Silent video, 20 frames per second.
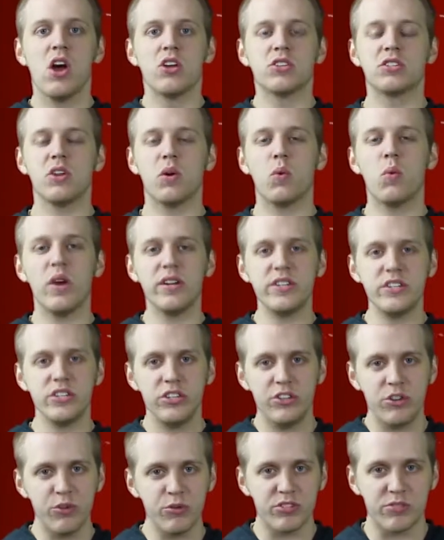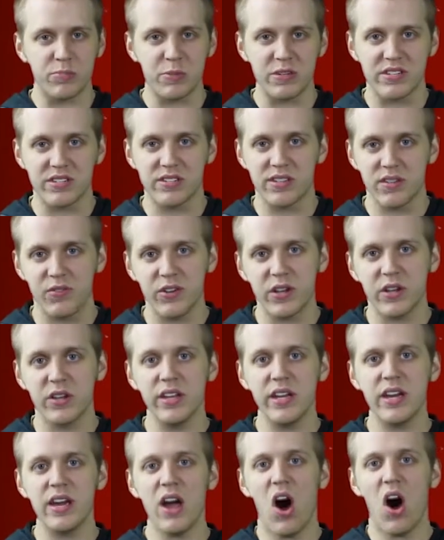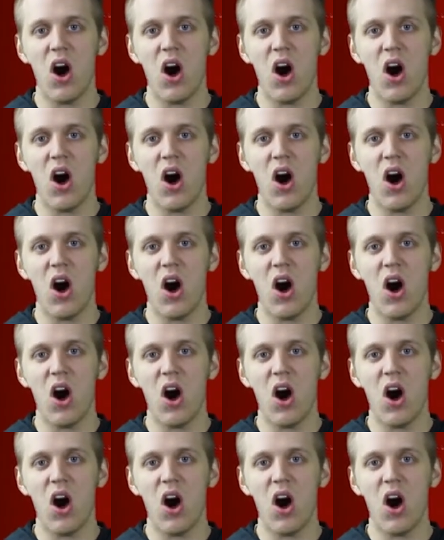So what do you specifically